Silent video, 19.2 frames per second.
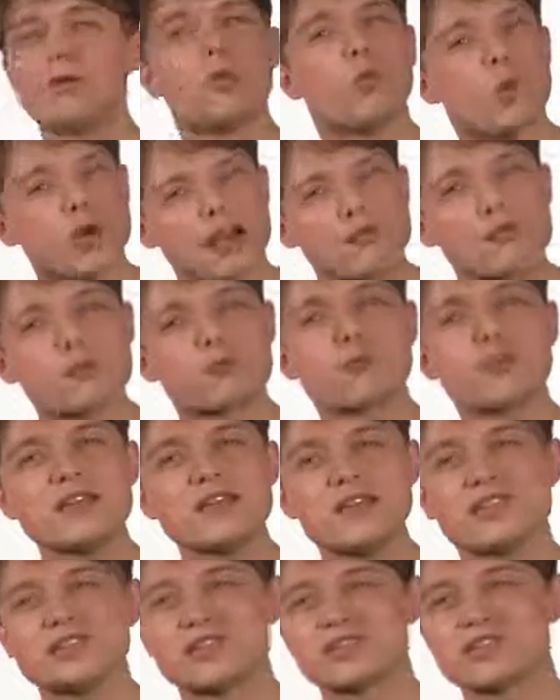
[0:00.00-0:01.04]
Whatever
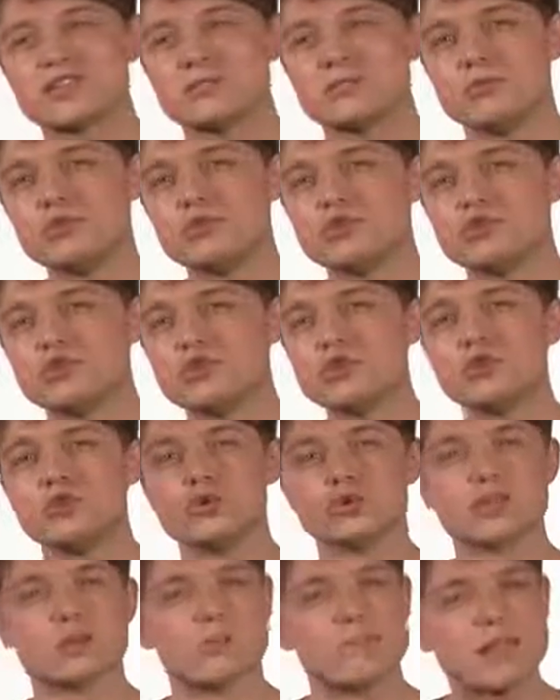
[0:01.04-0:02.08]
breathing system you choose,